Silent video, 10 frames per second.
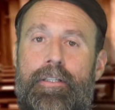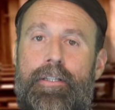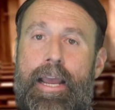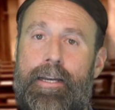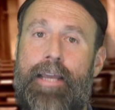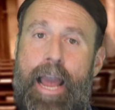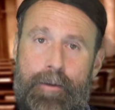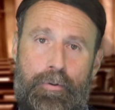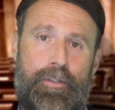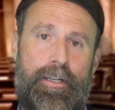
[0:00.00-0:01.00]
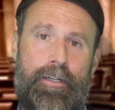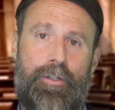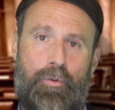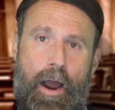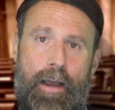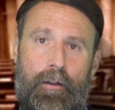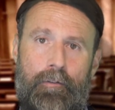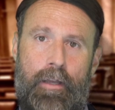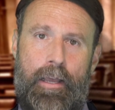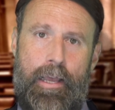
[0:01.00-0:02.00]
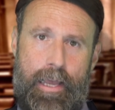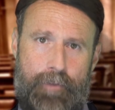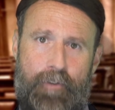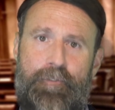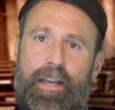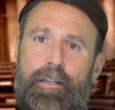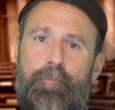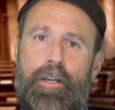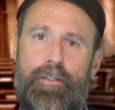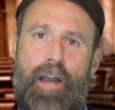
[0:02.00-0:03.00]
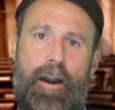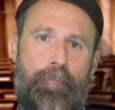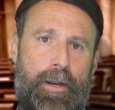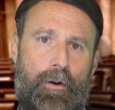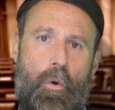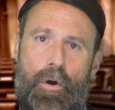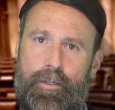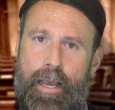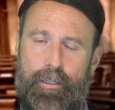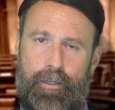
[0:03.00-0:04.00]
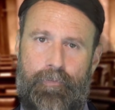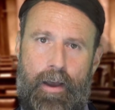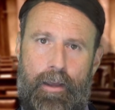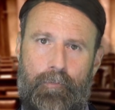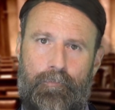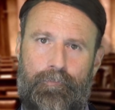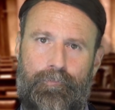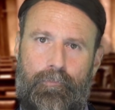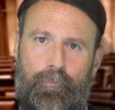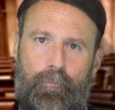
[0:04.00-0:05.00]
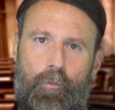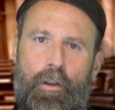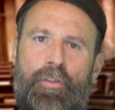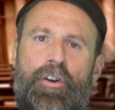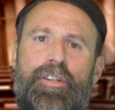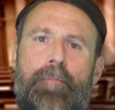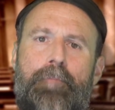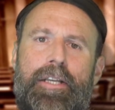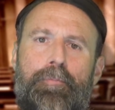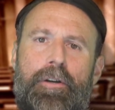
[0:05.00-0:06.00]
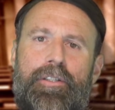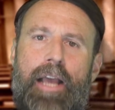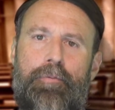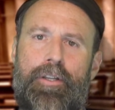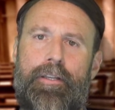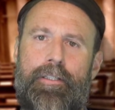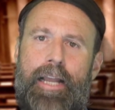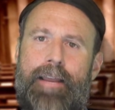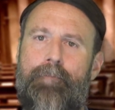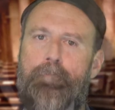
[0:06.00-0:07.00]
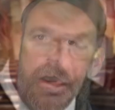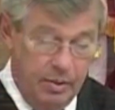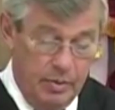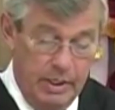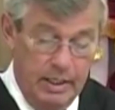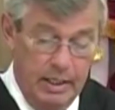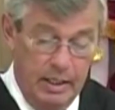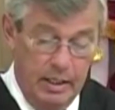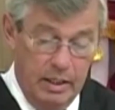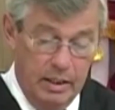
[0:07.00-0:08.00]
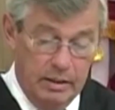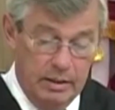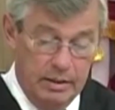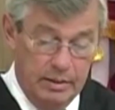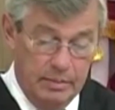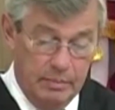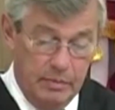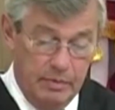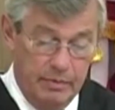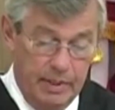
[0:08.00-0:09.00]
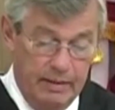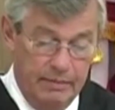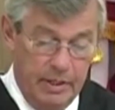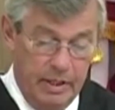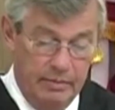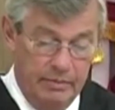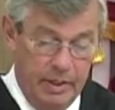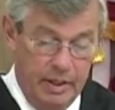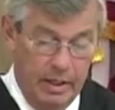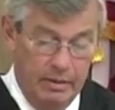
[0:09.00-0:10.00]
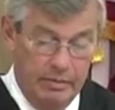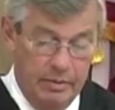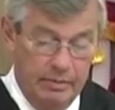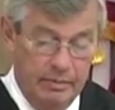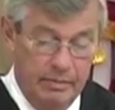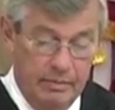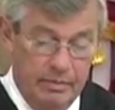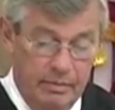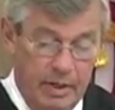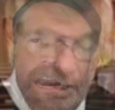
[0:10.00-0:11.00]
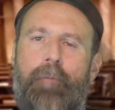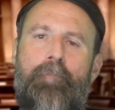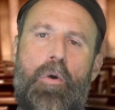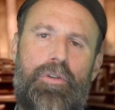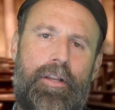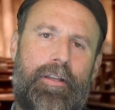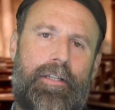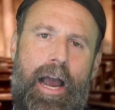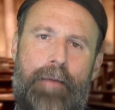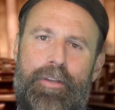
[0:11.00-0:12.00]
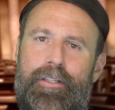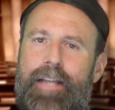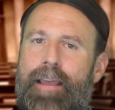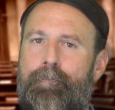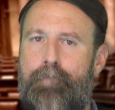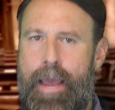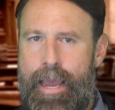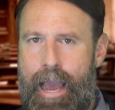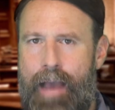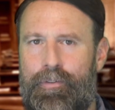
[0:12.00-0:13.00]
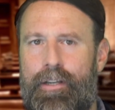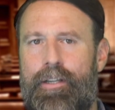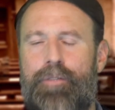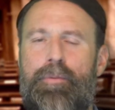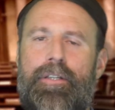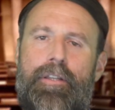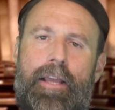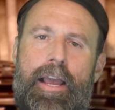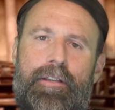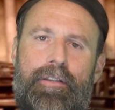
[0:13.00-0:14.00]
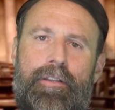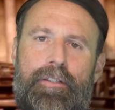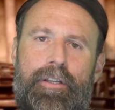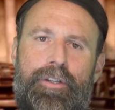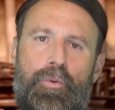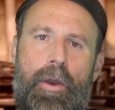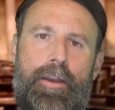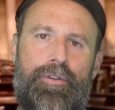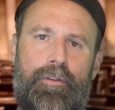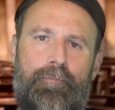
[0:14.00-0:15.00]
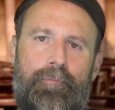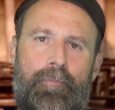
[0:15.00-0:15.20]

the state can proceed to trial if a victim does not appear or testify. There is a misperception the state must dismiss the case without victim testimony. Now, most of the time, the state may have to dismiss the case in this situation.